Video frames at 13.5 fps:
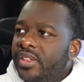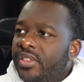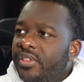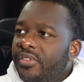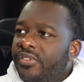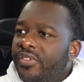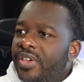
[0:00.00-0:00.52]

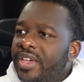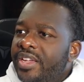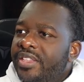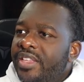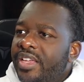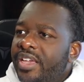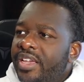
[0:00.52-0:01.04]
the
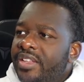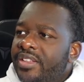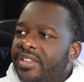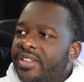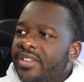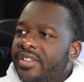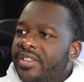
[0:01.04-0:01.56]
fact that
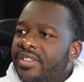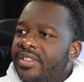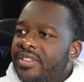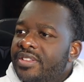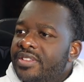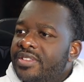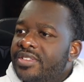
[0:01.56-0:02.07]

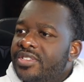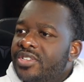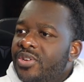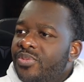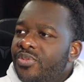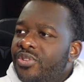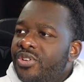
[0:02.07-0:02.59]

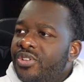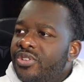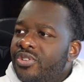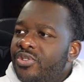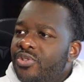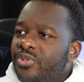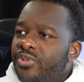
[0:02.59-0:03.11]
someone
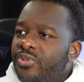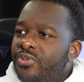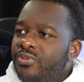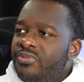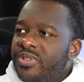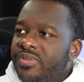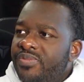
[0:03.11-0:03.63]
who
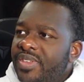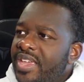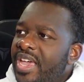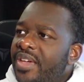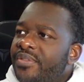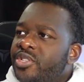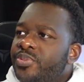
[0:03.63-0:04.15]
they
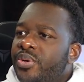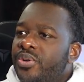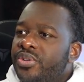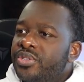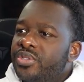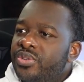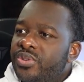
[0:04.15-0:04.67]
haven't
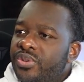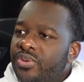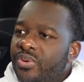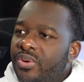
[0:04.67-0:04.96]
spoken to in a